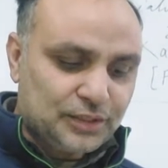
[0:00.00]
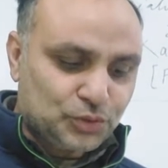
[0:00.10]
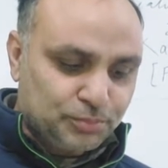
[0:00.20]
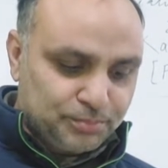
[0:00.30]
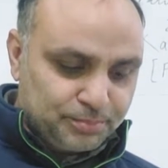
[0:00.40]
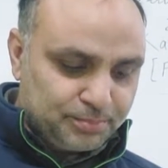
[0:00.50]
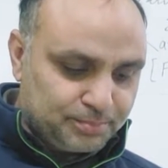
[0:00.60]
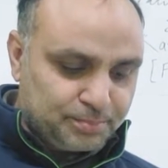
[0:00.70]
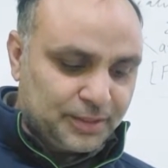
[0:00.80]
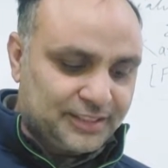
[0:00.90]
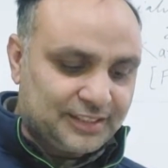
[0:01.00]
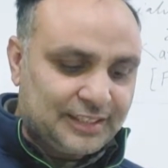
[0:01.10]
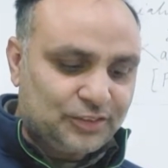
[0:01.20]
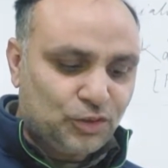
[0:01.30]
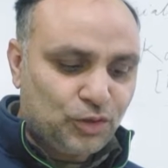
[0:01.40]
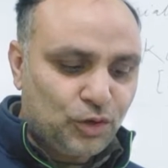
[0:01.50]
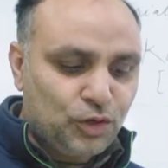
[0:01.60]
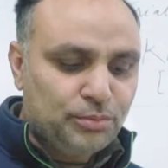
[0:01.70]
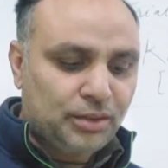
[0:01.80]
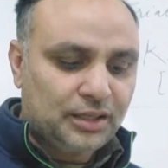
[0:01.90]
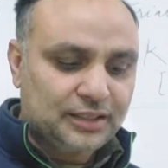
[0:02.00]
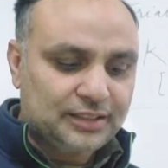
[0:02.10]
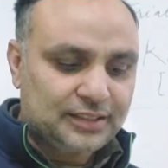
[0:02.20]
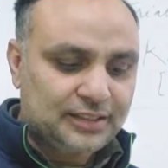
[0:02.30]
So, person like Holbach,